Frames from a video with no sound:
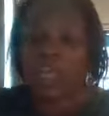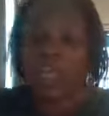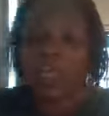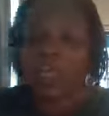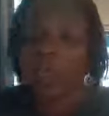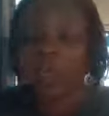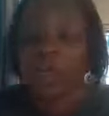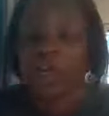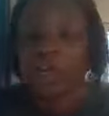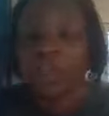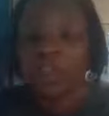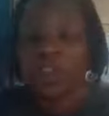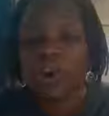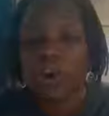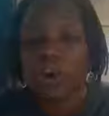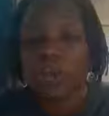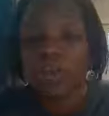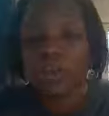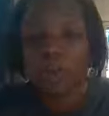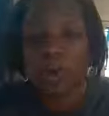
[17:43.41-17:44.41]
and you're looking
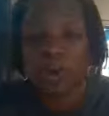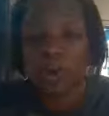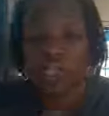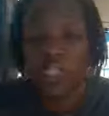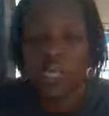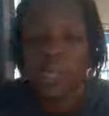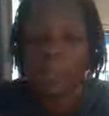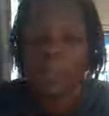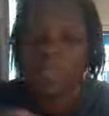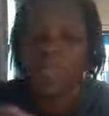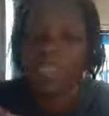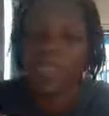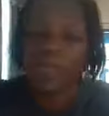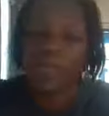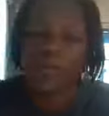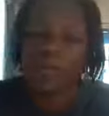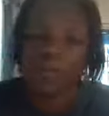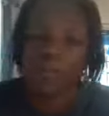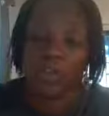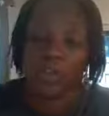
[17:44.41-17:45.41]
those words up in
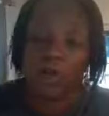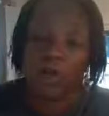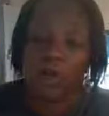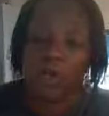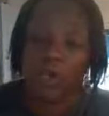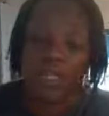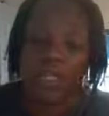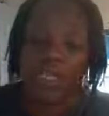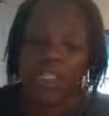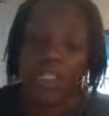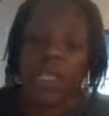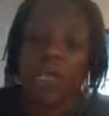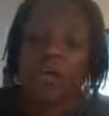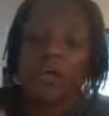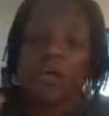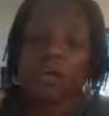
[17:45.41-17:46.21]
the concordance.